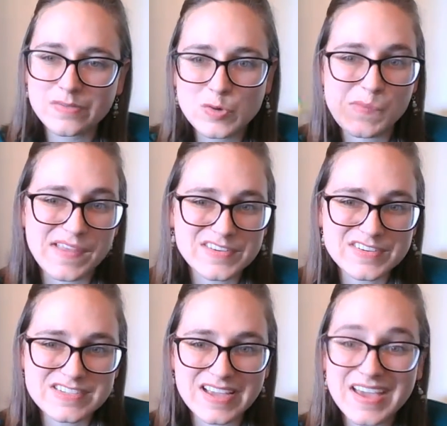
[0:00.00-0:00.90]
a reminder
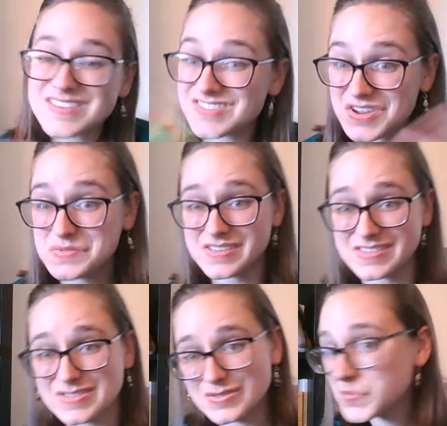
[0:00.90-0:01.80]
to kind of
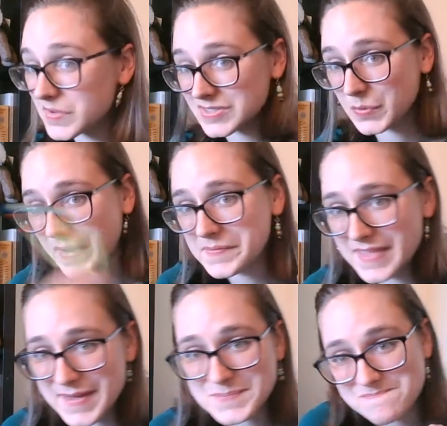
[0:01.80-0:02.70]
notice what's around
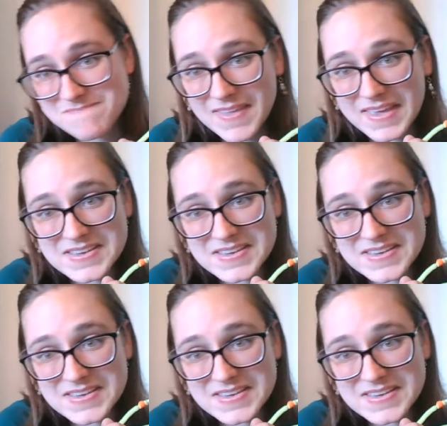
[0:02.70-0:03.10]
them